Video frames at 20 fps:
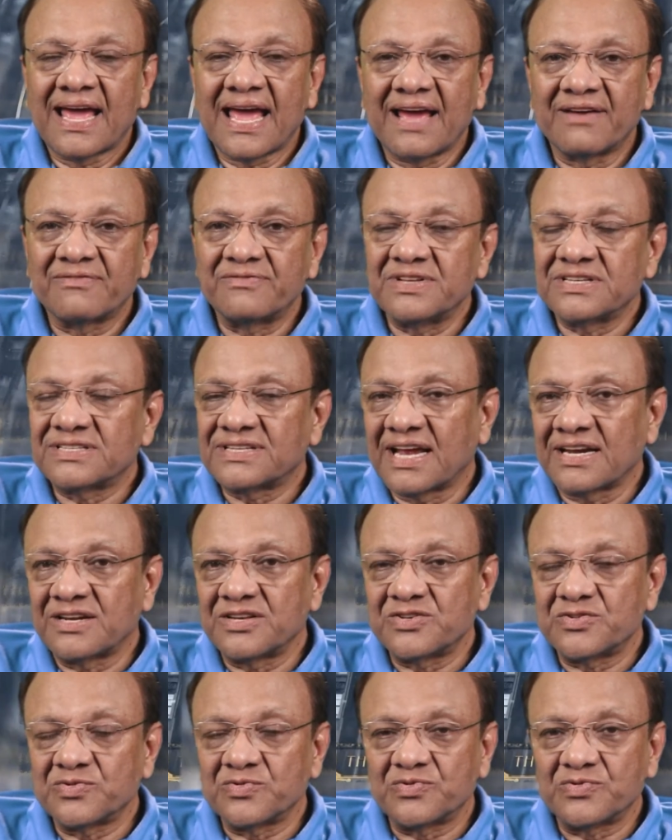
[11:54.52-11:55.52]
have this
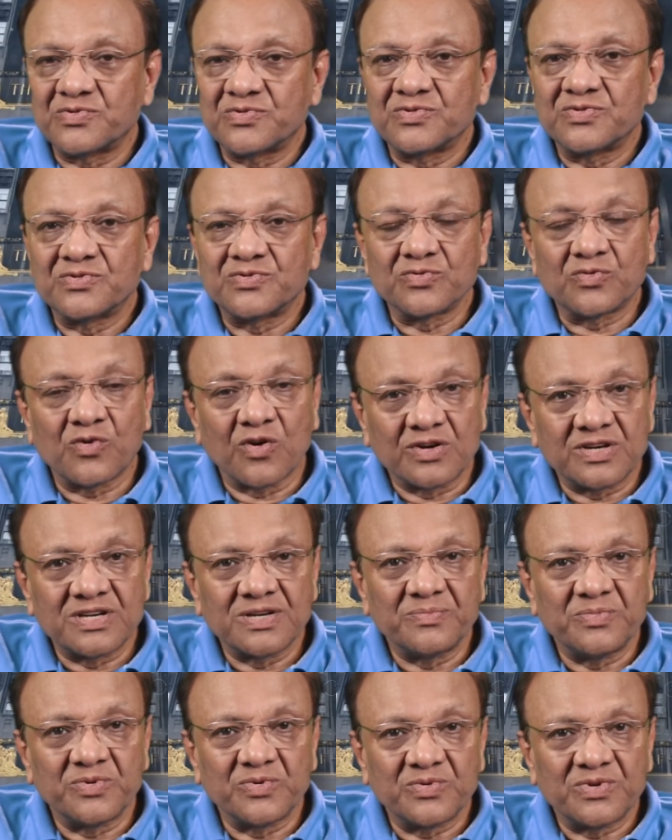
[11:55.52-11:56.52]
attitude to
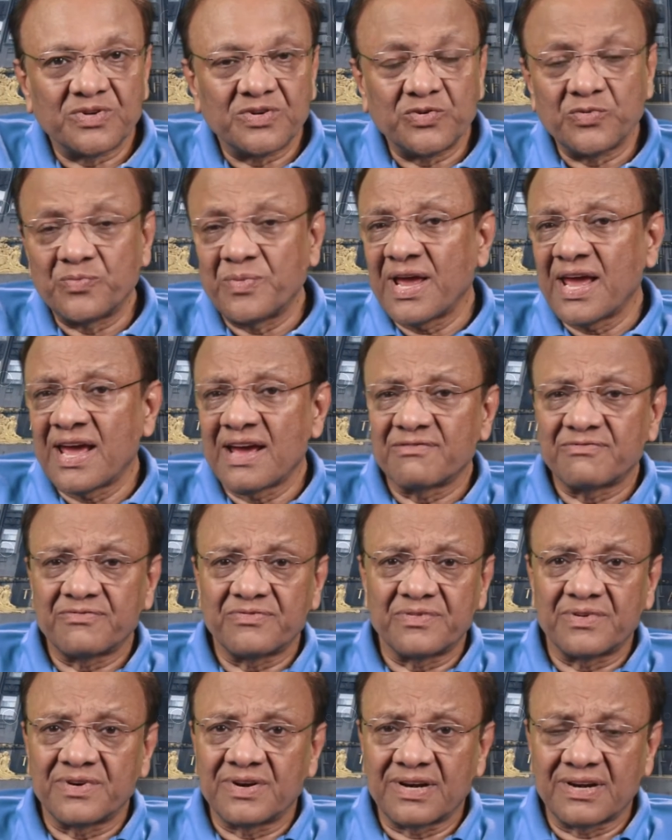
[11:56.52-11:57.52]
contribute, you may
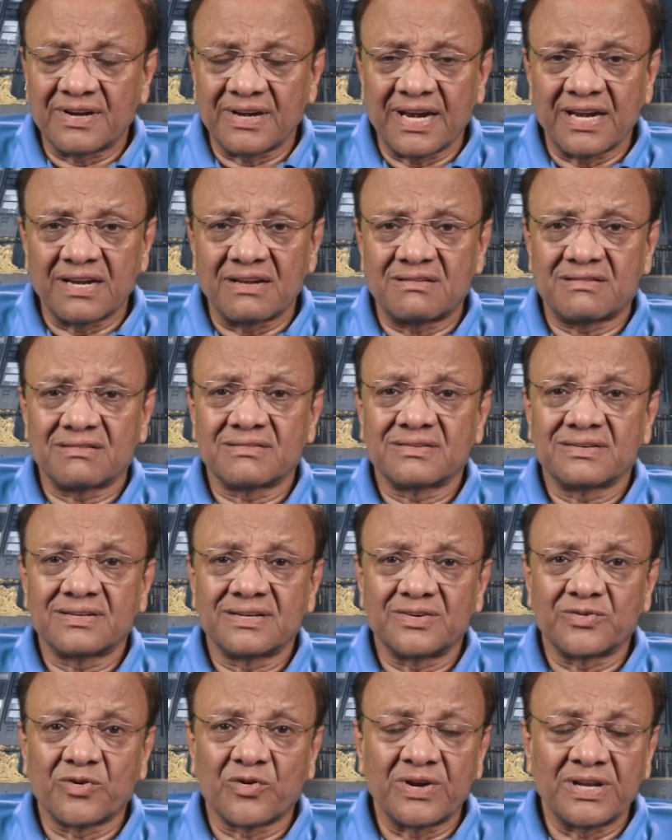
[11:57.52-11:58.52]
have great
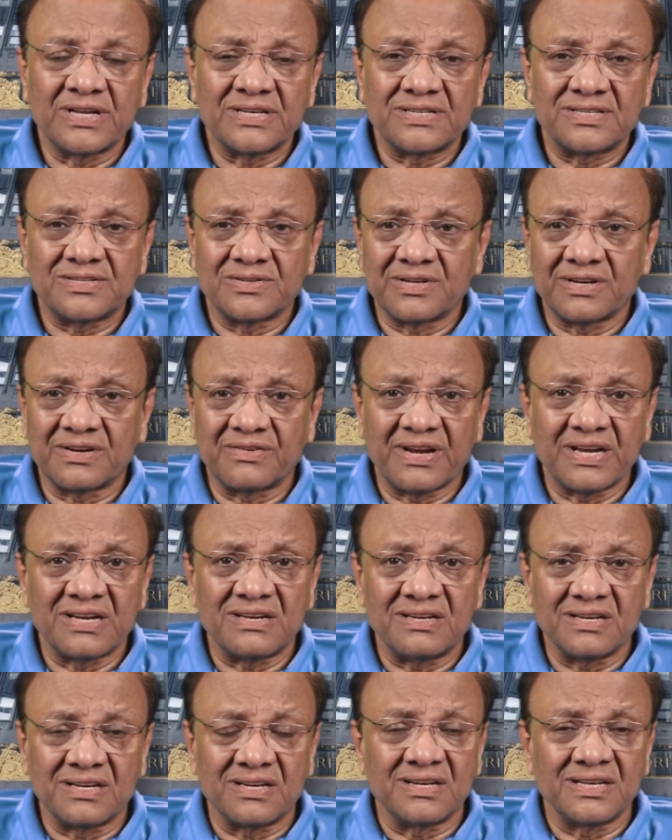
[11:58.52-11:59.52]
knowledge and
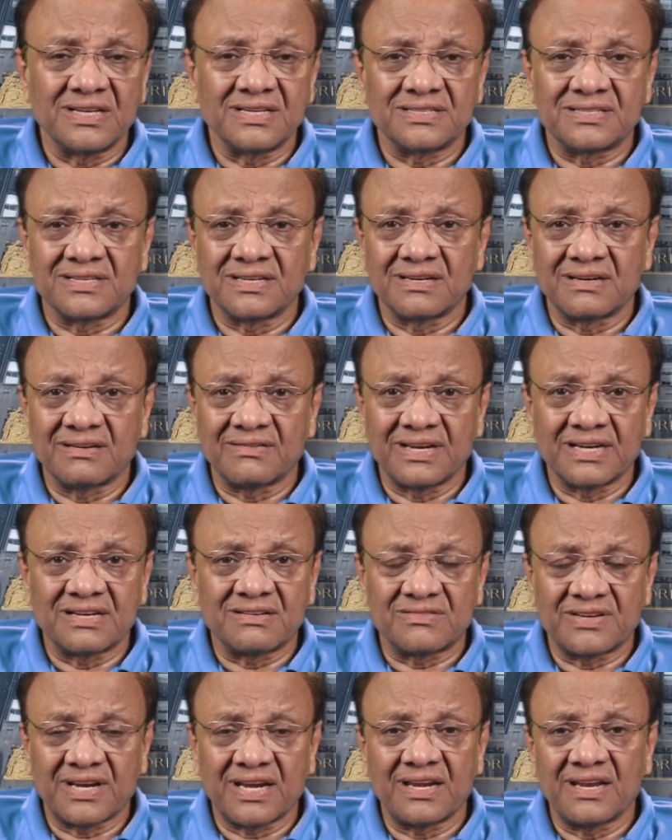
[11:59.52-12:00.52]
great degrees and
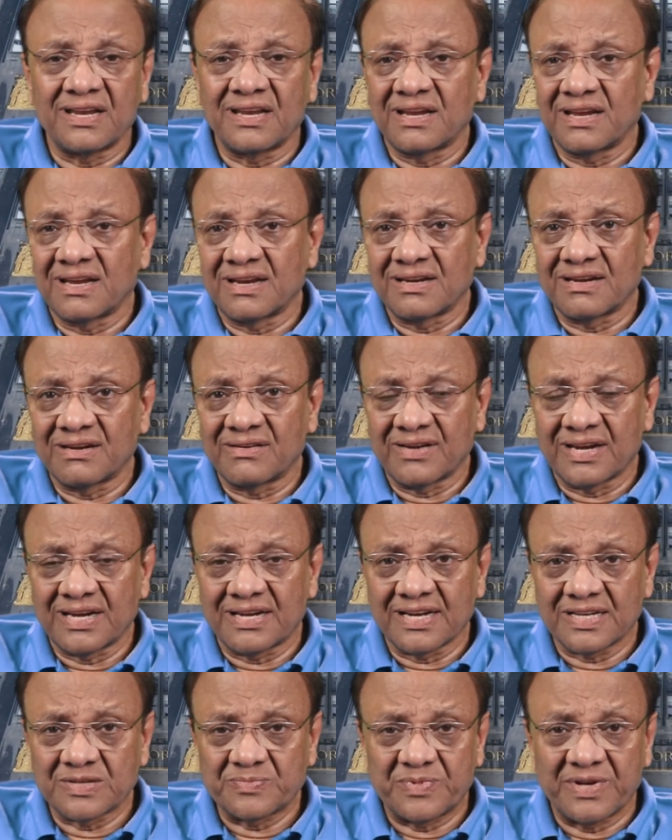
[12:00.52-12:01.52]
great training and great